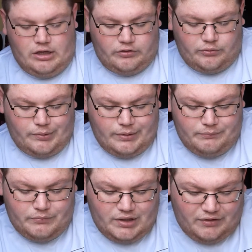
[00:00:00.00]
So
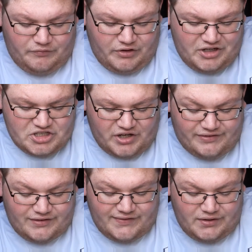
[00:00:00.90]
yeah, very
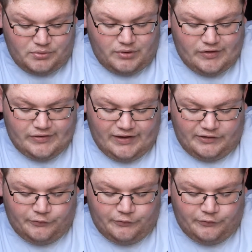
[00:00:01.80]
interested to see what is next